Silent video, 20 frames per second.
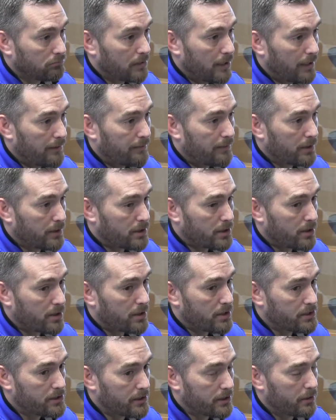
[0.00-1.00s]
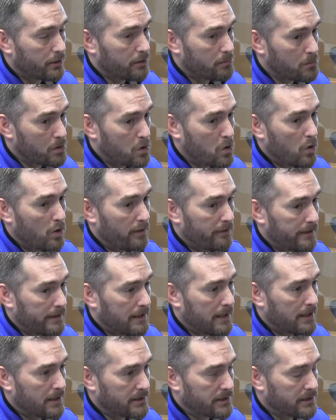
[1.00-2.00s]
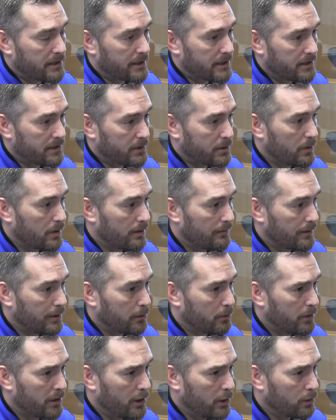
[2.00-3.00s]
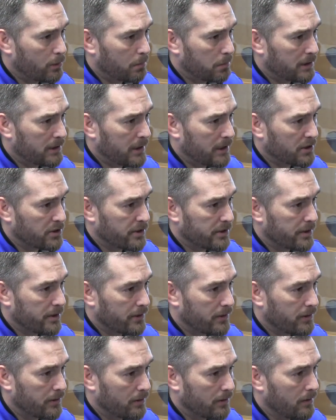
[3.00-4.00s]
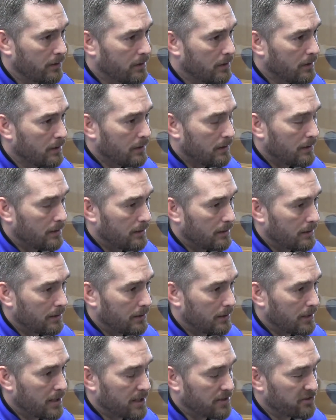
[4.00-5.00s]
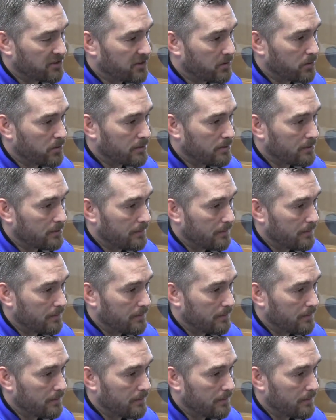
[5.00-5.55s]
If you're charged in criminal court of the United States, you have equal protection under the Constitution.